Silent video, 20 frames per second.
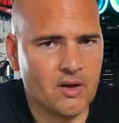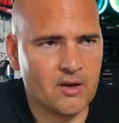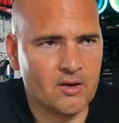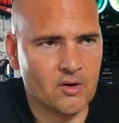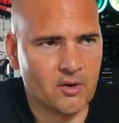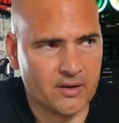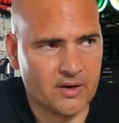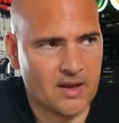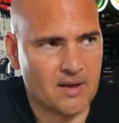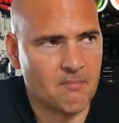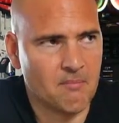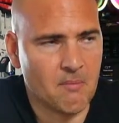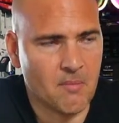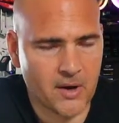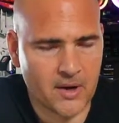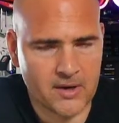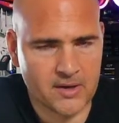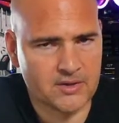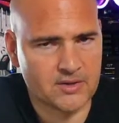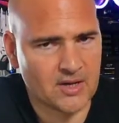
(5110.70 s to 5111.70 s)
got it
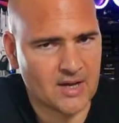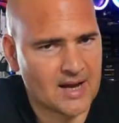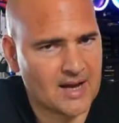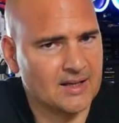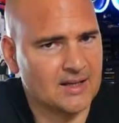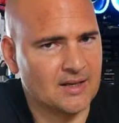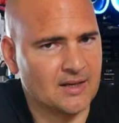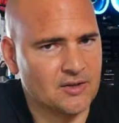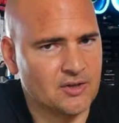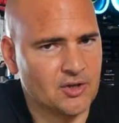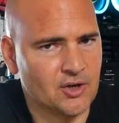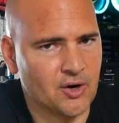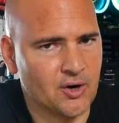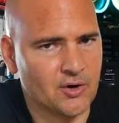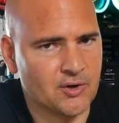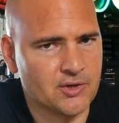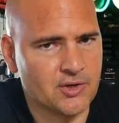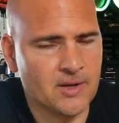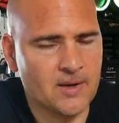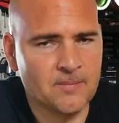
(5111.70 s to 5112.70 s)
minus a handling
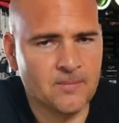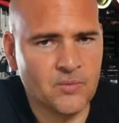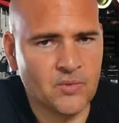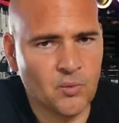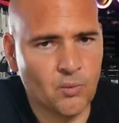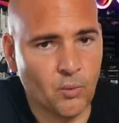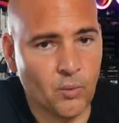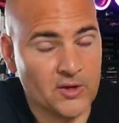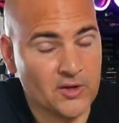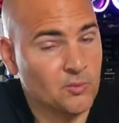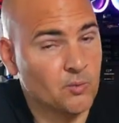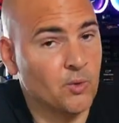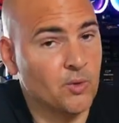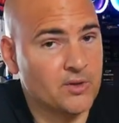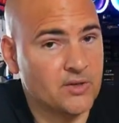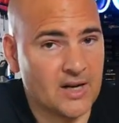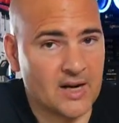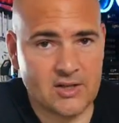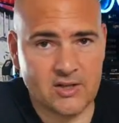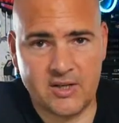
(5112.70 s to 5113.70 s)
charge, which
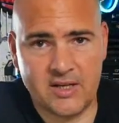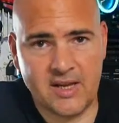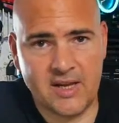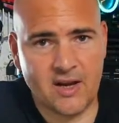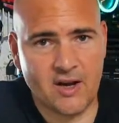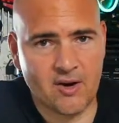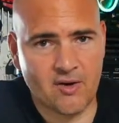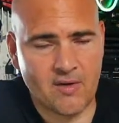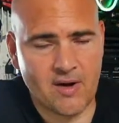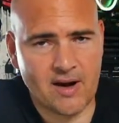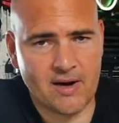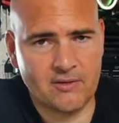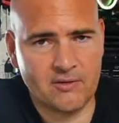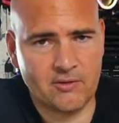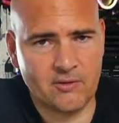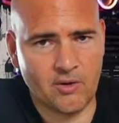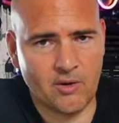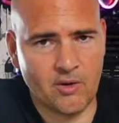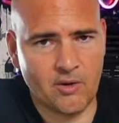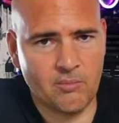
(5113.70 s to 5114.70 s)
was actually incorrect,
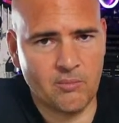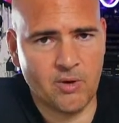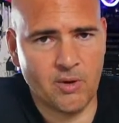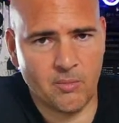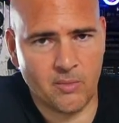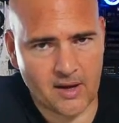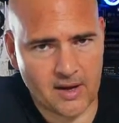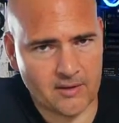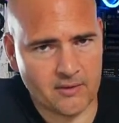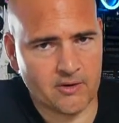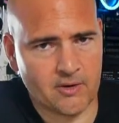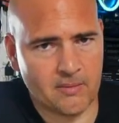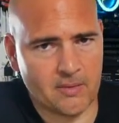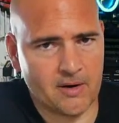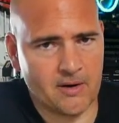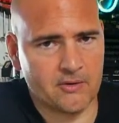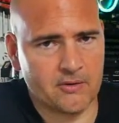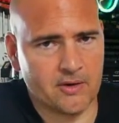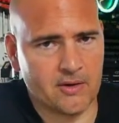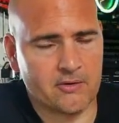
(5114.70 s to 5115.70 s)
so put my hands up
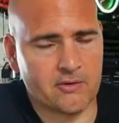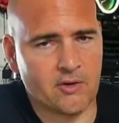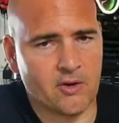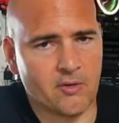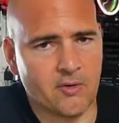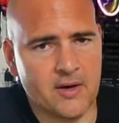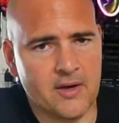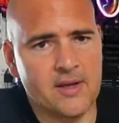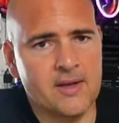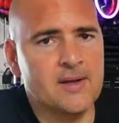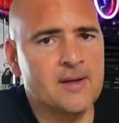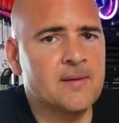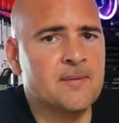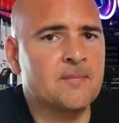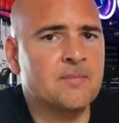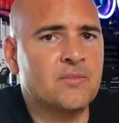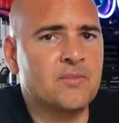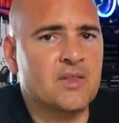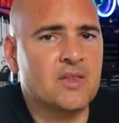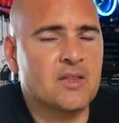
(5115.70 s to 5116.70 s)
there and say sorry.
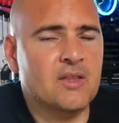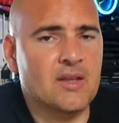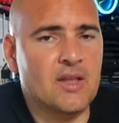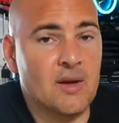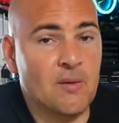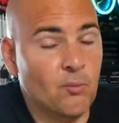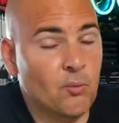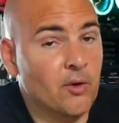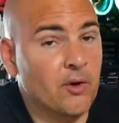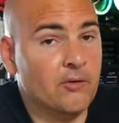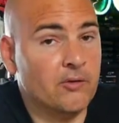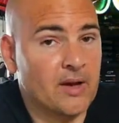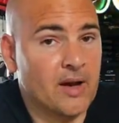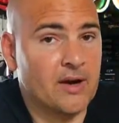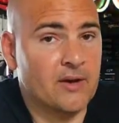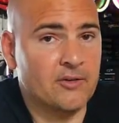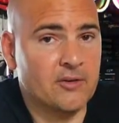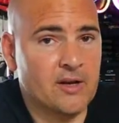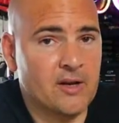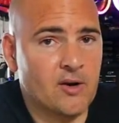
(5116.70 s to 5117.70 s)
It was
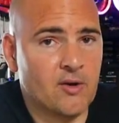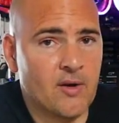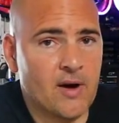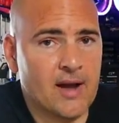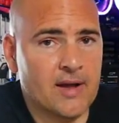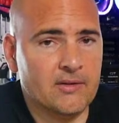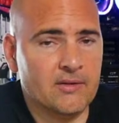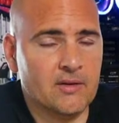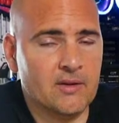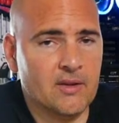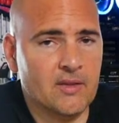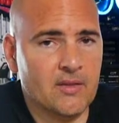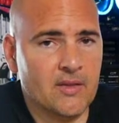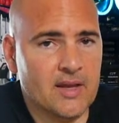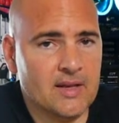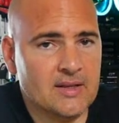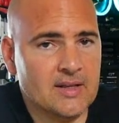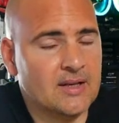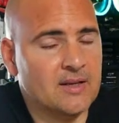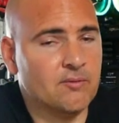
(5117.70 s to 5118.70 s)
actually correct.
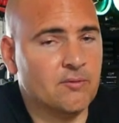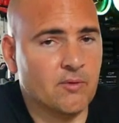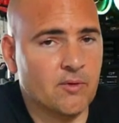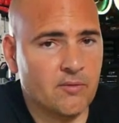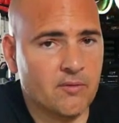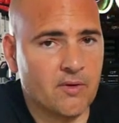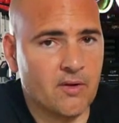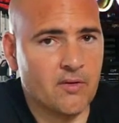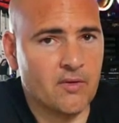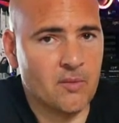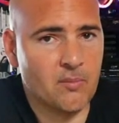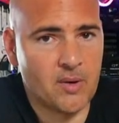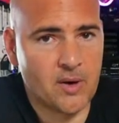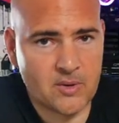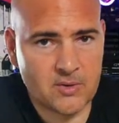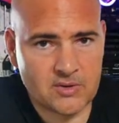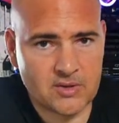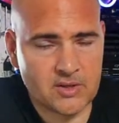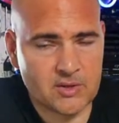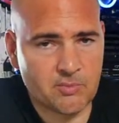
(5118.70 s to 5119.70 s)
They didn't refund the
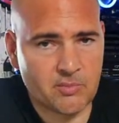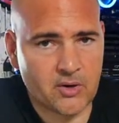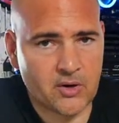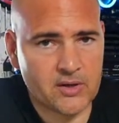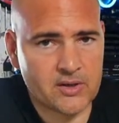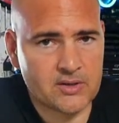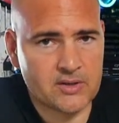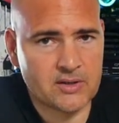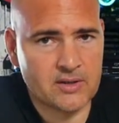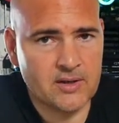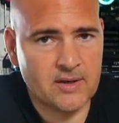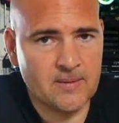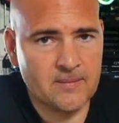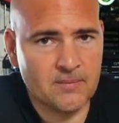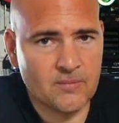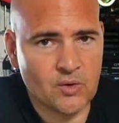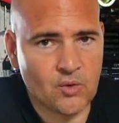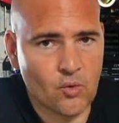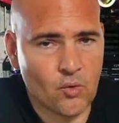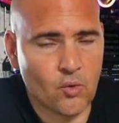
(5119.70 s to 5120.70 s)
postage price
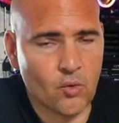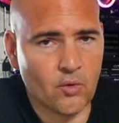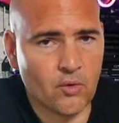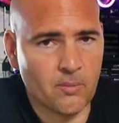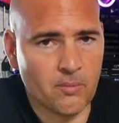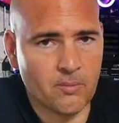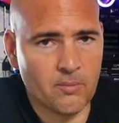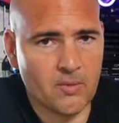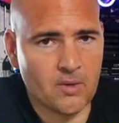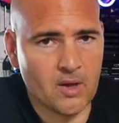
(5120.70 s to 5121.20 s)
or